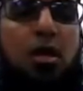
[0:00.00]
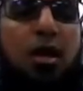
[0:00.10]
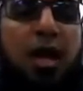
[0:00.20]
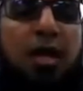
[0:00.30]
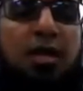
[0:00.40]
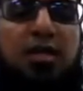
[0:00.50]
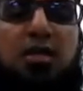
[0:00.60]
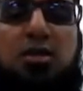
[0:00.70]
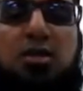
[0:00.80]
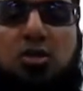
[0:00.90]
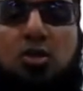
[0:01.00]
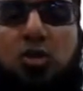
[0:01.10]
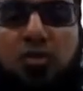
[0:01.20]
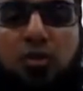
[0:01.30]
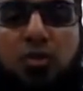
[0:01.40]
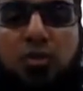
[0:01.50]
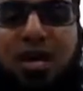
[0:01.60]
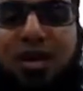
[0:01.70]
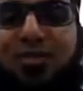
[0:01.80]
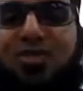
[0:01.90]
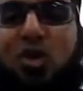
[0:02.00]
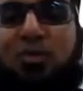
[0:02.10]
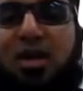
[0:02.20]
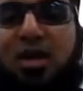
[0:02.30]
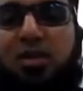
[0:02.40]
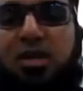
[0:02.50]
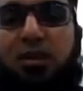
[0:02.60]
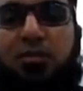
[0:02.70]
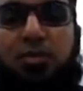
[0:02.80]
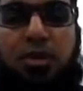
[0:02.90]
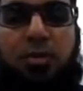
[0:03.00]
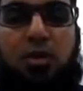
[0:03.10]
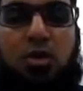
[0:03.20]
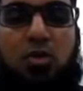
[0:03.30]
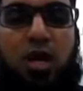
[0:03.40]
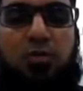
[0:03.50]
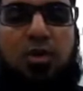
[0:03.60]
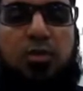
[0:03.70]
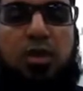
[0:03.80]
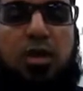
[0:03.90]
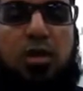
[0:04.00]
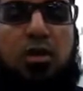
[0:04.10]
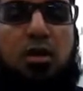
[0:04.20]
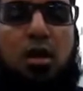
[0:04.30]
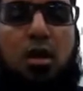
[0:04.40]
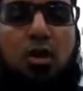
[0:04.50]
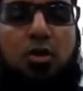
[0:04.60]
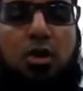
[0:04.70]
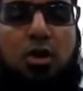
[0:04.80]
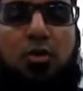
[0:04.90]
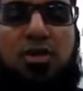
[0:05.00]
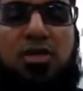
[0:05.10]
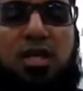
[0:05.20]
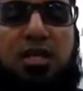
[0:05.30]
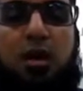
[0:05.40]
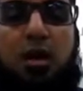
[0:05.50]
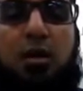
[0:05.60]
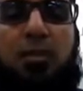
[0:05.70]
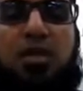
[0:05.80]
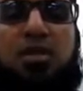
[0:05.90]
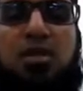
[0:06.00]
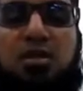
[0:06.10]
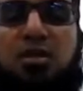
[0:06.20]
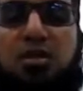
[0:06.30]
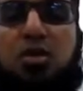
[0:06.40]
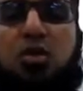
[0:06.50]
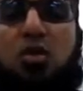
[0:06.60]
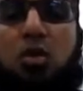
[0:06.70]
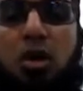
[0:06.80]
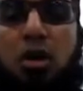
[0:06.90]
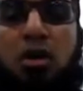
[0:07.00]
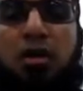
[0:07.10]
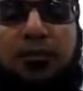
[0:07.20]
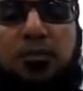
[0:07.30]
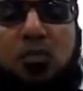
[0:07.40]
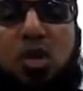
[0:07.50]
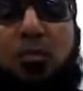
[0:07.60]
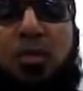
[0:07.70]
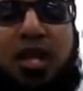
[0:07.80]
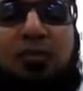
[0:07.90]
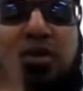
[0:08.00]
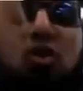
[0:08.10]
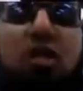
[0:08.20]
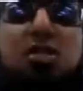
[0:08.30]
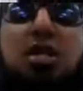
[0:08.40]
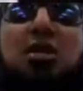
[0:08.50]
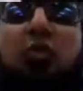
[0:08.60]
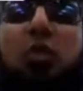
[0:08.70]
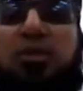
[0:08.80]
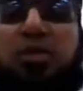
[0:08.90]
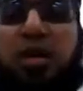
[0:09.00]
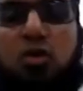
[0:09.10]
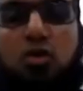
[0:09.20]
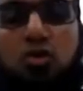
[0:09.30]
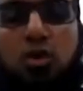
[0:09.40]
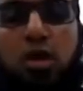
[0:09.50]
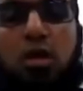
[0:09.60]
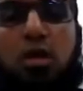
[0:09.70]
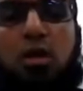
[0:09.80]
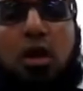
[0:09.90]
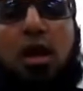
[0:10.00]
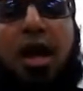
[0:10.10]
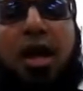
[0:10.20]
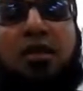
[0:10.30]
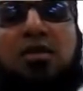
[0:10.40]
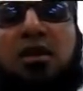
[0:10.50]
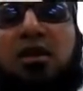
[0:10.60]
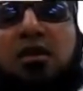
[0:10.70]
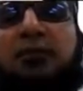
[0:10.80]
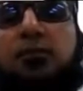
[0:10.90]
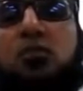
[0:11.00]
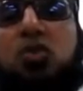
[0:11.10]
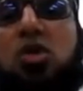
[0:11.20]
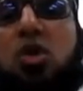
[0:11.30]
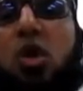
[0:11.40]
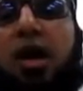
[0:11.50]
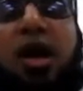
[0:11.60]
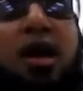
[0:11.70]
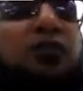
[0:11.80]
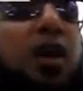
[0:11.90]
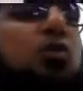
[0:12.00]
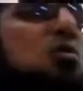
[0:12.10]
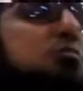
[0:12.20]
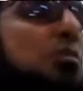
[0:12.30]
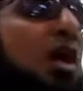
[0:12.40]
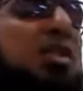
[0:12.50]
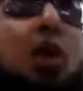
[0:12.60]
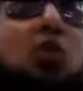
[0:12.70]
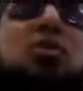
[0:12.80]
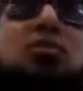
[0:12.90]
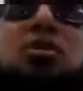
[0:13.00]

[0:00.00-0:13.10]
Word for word: And that is, you know, whenever we bring up this topic and we tell people about the Quran being miracle, we always get the, but, you know, uh, but I've been on a certain website on Google and, uh, you know, I, I found a thousand